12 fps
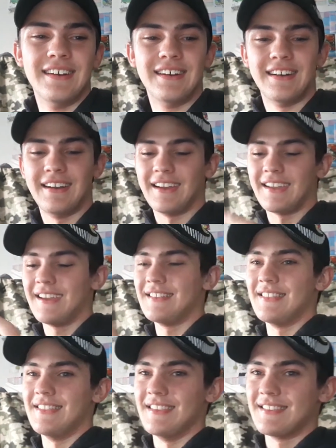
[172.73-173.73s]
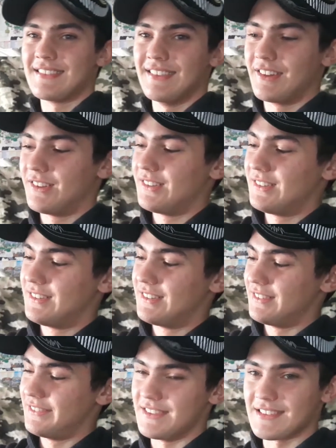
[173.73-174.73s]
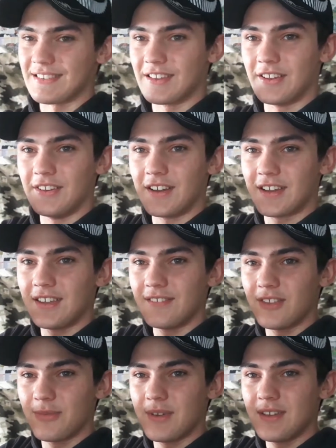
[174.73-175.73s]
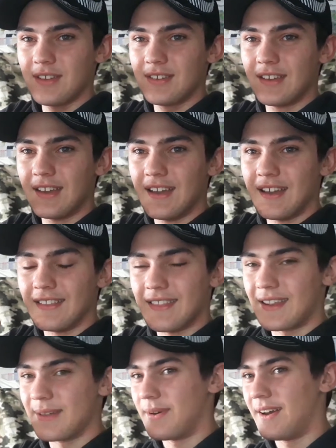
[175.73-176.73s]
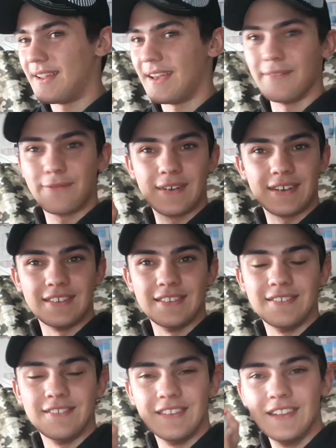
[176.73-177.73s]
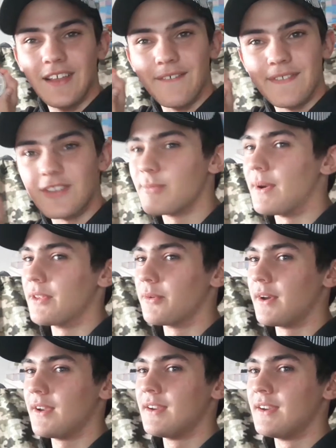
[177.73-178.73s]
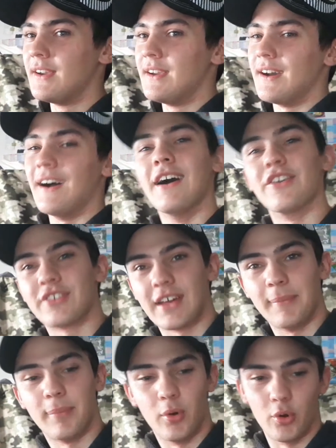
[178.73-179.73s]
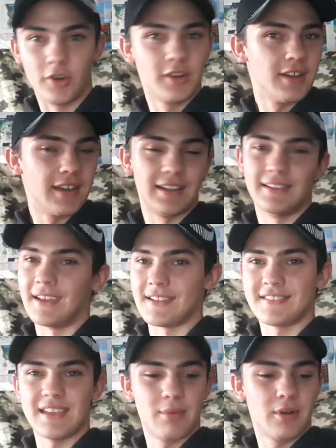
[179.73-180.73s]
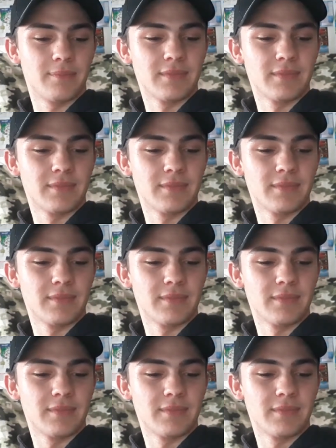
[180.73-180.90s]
I had this little nugget with me that I bought. I freaking love this, by the way. I also got a porg and a lightsaber.